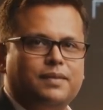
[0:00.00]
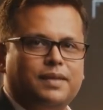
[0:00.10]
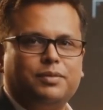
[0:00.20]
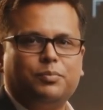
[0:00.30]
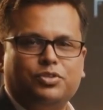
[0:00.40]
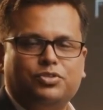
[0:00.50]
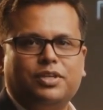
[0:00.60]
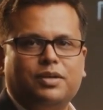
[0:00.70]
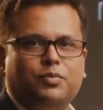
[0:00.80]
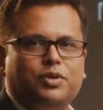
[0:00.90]
In most
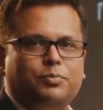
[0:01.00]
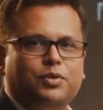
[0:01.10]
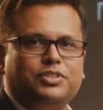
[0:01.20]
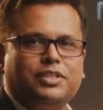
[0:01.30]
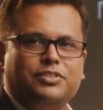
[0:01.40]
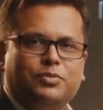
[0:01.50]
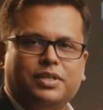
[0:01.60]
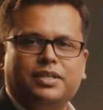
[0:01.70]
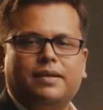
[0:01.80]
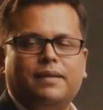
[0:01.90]
real-world projects,
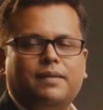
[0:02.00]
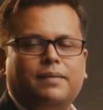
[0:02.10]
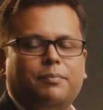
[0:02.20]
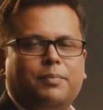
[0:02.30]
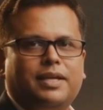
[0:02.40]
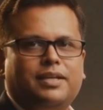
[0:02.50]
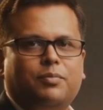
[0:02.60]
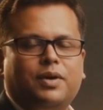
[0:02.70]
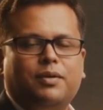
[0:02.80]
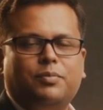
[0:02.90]
we mainly
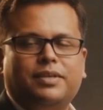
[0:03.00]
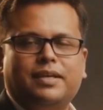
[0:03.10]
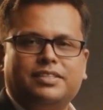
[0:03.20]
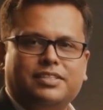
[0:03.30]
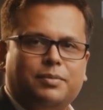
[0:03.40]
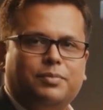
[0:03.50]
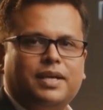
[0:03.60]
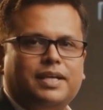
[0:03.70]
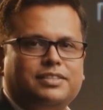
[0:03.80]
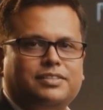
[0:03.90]
work with REST
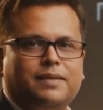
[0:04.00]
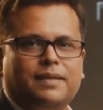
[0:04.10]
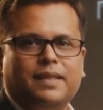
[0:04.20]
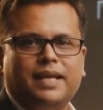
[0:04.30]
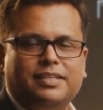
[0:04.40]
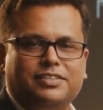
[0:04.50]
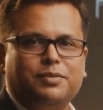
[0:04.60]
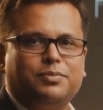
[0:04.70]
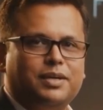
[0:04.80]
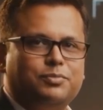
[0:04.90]
APIs and
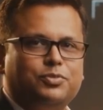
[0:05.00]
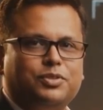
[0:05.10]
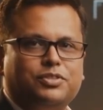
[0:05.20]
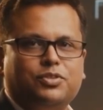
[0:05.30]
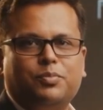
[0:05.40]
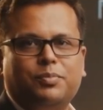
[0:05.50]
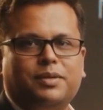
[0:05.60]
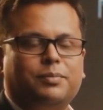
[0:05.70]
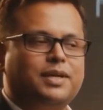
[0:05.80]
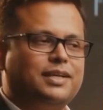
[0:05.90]
sometimes with SOAP
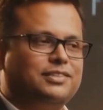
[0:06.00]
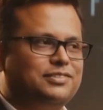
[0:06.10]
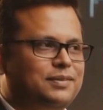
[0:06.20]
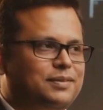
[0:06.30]
APIs.